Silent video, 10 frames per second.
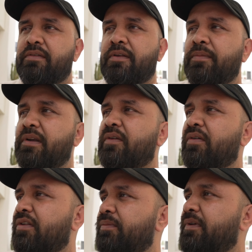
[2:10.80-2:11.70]
If somebody
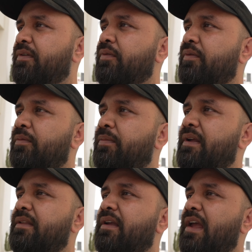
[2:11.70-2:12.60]
calls me to
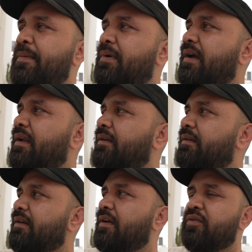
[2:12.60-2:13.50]
bring the camera and
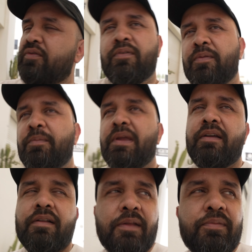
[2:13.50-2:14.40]
try to make
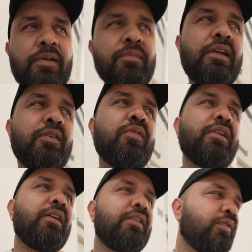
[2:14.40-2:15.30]
clips, I'm like, okay, I'll